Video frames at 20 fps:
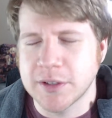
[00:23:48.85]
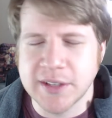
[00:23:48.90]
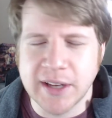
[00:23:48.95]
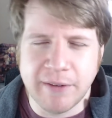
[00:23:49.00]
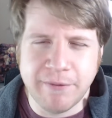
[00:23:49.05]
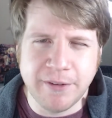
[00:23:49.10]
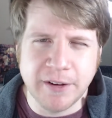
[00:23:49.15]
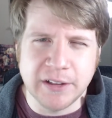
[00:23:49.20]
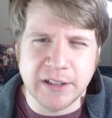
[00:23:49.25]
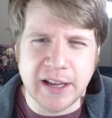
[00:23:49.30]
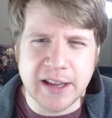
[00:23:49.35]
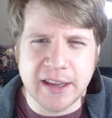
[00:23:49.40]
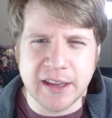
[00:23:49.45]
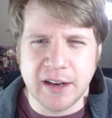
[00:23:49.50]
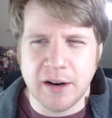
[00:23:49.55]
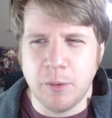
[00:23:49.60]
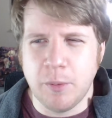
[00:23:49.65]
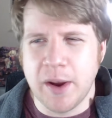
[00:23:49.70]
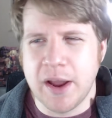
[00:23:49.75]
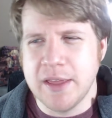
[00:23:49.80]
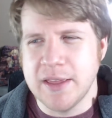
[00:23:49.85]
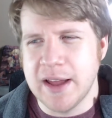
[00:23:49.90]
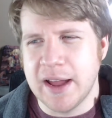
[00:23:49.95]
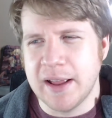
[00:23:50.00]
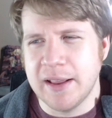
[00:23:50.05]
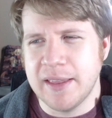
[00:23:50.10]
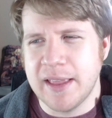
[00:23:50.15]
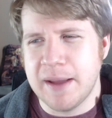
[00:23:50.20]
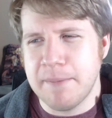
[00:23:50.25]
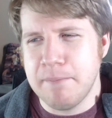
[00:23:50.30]
I feel like, in a way
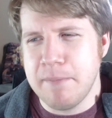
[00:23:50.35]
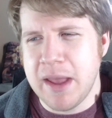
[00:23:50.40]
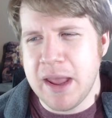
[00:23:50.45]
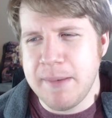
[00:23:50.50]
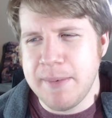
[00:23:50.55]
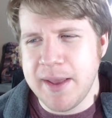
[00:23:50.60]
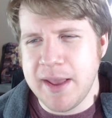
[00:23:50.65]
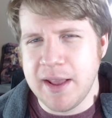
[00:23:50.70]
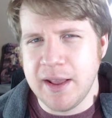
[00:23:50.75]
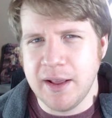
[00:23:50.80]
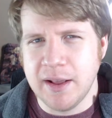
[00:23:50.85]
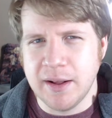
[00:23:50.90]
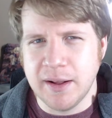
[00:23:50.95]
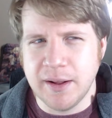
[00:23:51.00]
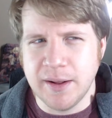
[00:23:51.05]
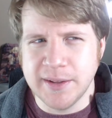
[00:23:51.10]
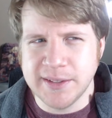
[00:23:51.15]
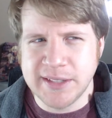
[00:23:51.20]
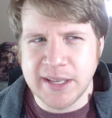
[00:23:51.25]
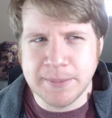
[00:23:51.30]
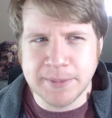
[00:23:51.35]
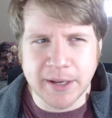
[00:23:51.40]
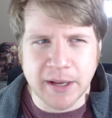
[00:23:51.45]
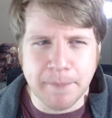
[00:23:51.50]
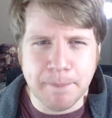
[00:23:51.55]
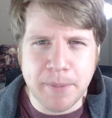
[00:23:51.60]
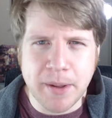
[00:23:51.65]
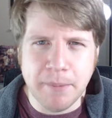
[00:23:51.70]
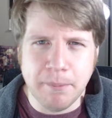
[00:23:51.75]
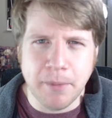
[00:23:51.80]
that maybe seems like a
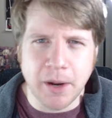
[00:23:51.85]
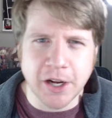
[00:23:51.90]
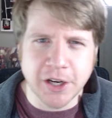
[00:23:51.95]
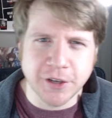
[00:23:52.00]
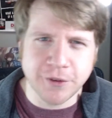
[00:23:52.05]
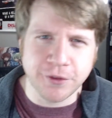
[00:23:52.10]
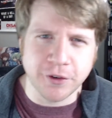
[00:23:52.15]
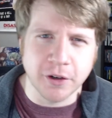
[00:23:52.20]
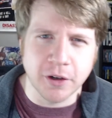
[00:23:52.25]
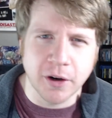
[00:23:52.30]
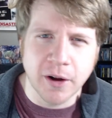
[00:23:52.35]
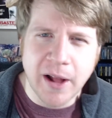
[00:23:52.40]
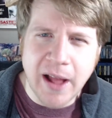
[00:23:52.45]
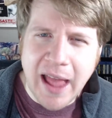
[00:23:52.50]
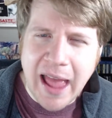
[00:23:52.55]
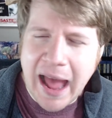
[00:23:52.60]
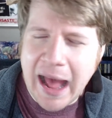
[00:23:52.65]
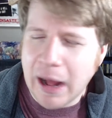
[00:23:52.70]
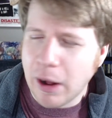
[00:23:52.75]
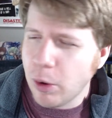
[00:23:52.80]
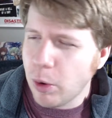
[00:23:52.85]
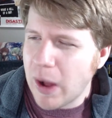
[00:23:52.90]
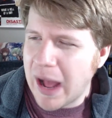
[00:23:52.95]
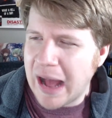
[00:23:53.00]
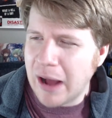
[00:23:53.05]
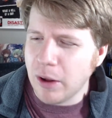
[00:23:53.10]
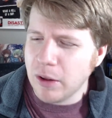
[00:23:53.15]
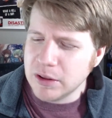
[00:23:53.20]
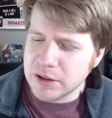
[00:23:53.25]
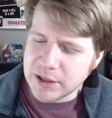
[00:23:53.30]
bit much for
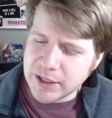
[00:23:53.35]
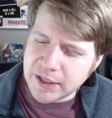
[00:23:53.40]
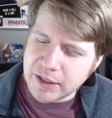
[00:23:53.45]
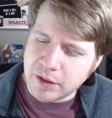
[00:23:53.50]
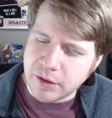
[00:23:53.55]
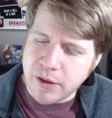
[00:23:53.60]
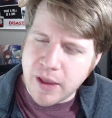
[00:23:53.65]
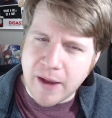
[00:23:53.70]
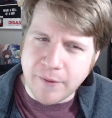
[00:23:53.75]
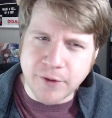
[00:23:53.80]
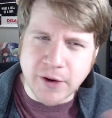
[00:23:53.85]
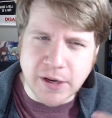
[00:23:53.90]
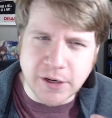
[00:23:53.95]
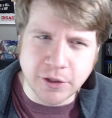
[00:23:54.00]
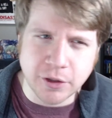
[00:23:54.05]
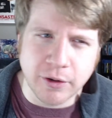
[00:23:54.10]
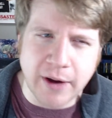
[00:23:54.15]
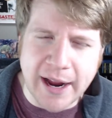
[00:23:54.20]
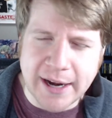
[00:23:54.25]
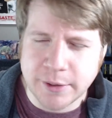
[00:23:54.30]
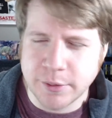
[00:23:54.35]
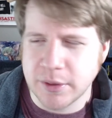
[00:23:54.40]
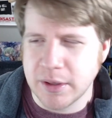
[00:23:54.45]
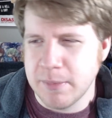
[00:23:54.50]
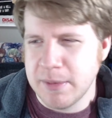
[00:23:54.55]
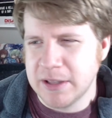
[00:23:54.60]
how little you have to interact with them.